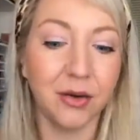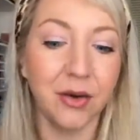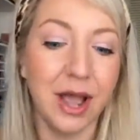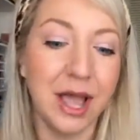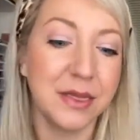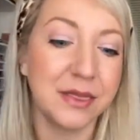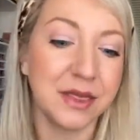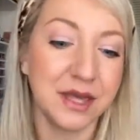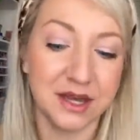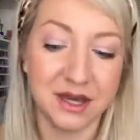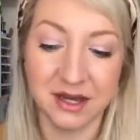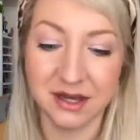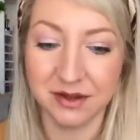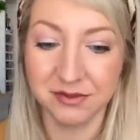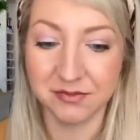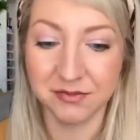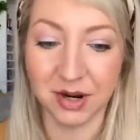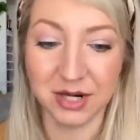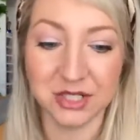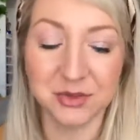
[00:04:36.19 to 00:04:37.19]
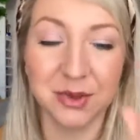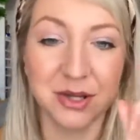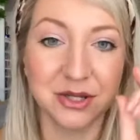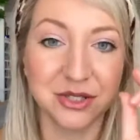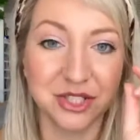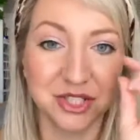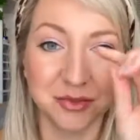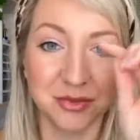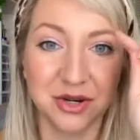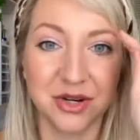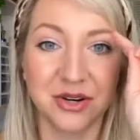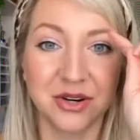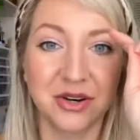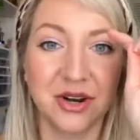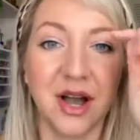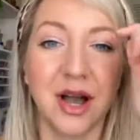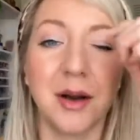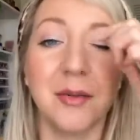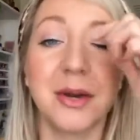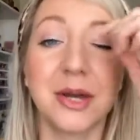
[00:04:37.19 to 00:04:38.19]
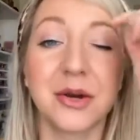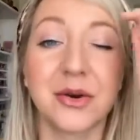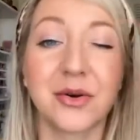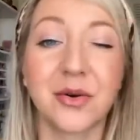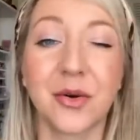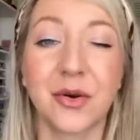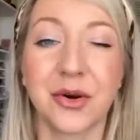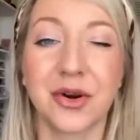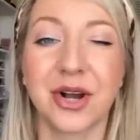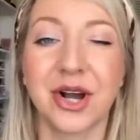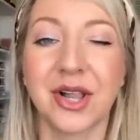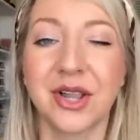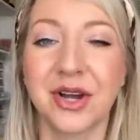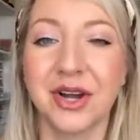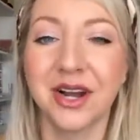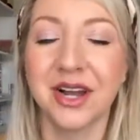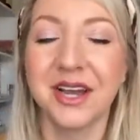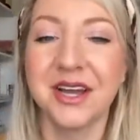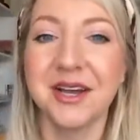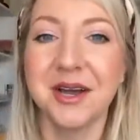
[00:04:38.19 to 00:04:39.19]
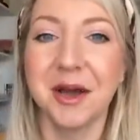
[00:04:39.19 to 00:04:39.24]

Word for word: oh, and the marshmallow shimmer um, inner corner color.